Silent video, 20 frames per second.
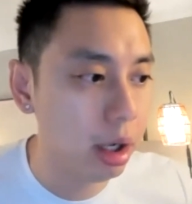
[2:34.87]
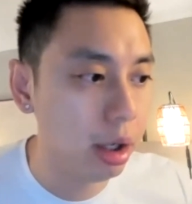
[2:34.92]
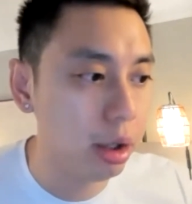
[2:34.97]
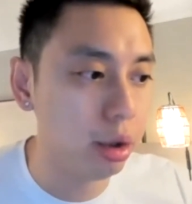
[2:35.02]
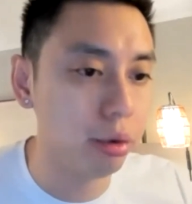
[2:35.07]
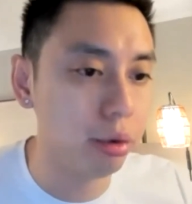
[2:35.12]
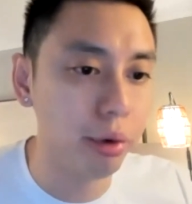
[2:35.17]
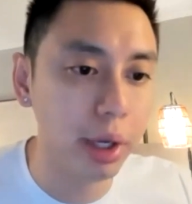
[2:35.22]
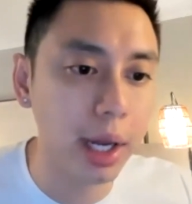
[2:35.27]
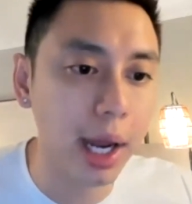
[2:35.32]

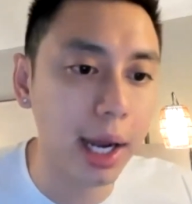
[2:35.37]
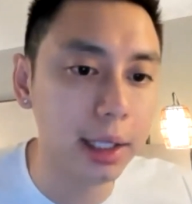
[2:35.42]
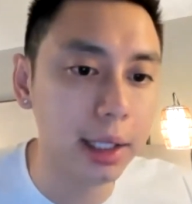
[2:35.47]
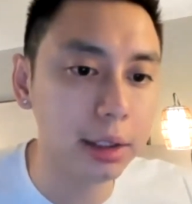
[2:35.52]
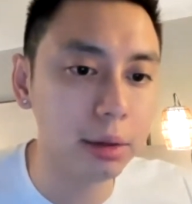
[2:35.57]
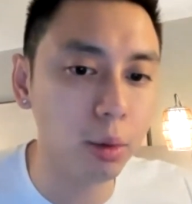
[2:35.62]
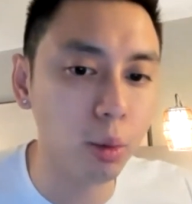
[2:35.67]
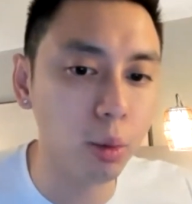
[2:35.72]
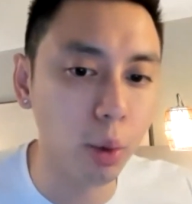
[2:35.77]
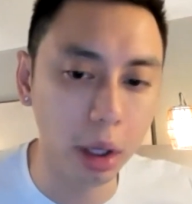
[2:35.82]
You
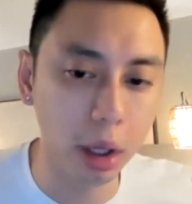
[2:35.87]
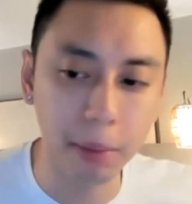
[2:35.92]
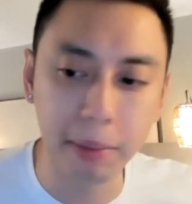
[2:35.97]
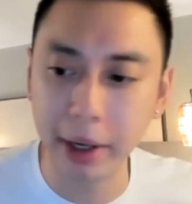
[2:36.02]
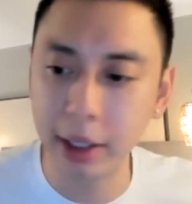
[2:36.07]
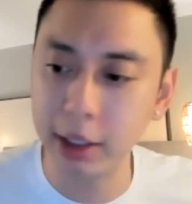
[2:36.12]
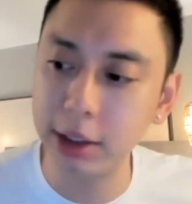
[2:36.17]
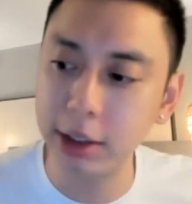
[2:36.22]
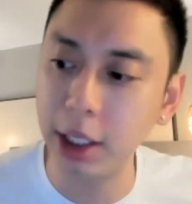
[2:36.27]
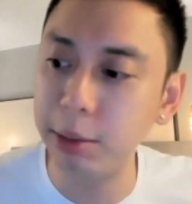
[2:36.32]
realize, well,
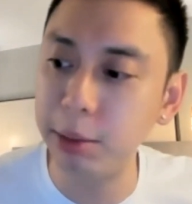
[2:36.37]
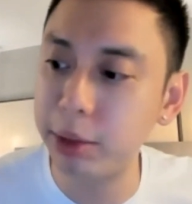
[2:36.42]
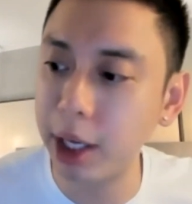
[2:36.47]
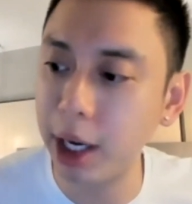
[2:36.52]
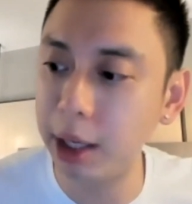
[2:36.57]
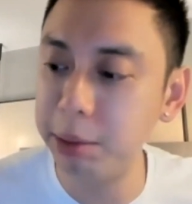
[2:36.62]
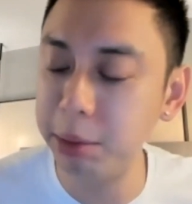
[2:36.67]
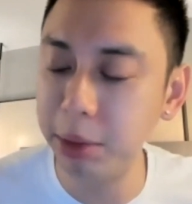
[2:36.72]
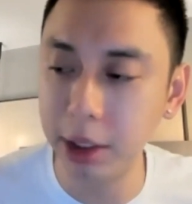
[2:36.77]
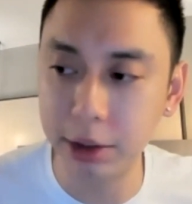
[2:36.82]
but at the same
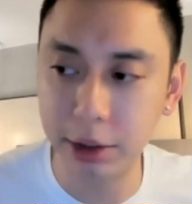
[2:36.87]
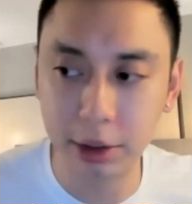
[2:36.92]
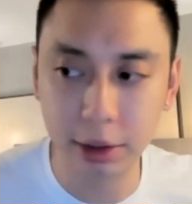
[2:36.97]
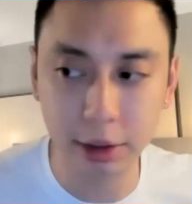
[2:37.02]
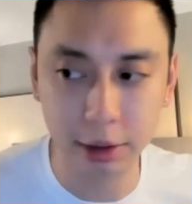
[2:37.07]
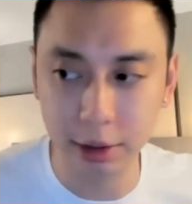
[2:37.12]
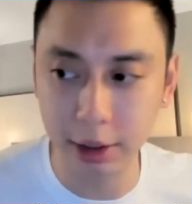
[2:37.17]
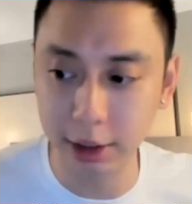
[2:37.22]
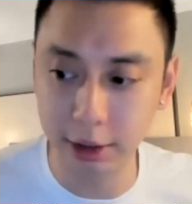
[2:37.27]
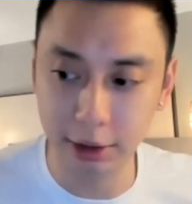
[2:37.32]
time,
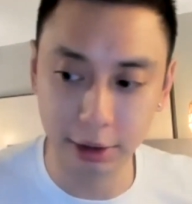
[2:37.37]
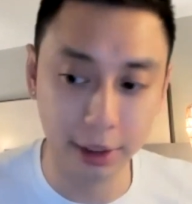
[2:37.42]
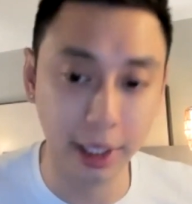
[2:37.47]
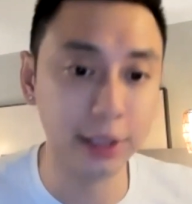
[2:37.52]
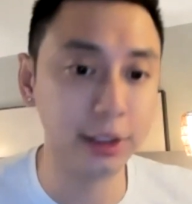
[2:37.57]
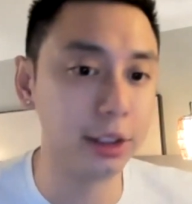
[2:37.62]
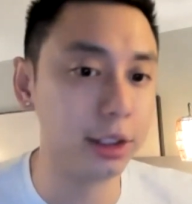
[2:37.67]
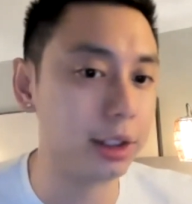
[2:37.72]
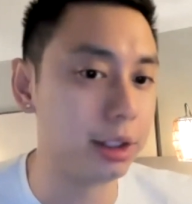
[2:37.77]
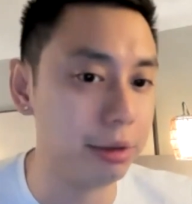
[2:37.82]
it's
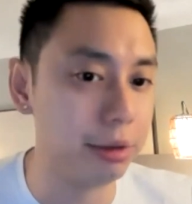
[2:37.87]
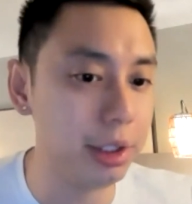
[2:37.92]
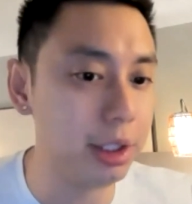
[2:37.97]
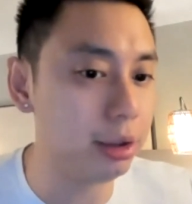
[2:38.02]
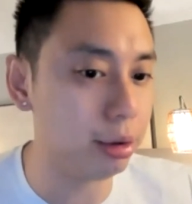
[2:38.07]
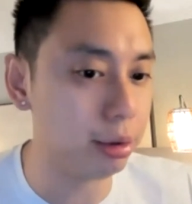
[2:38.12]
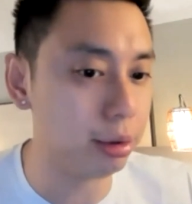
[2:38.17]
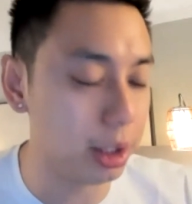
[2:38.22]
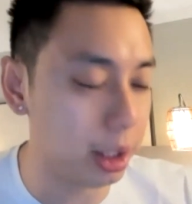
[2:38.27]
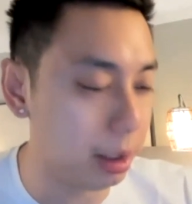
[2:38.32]
necessary
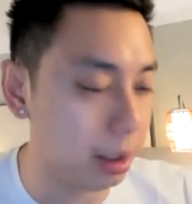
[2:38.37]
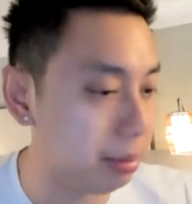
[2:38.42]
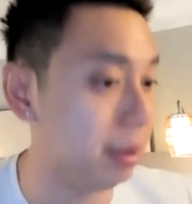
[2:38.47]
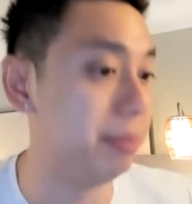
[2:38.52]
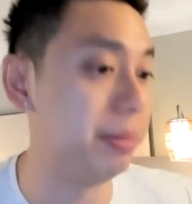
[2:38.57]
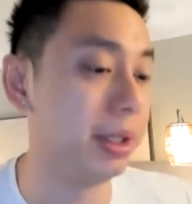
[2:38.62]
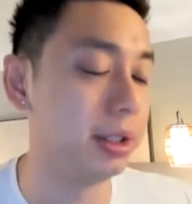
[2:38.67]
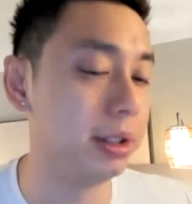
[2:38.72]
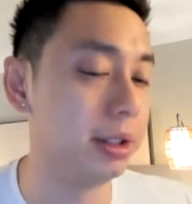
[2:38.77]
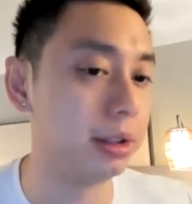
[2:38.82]
to keep the
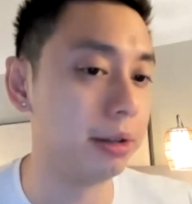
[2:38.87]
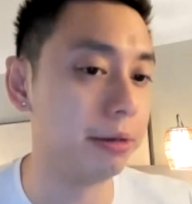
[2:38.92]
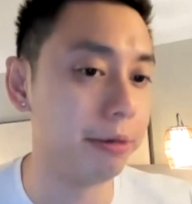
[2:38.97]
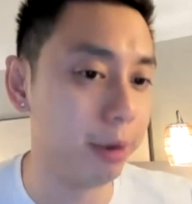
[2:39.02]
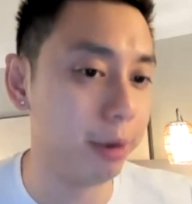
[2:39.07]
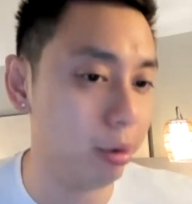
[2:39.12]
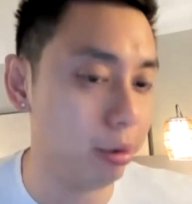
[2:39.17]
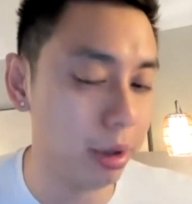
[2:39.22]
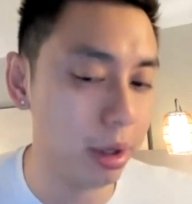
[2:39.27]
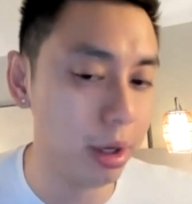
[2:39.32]
business
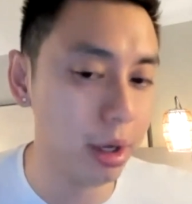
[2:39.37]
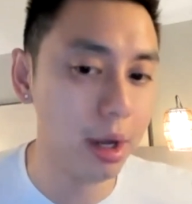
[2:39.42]
afloat.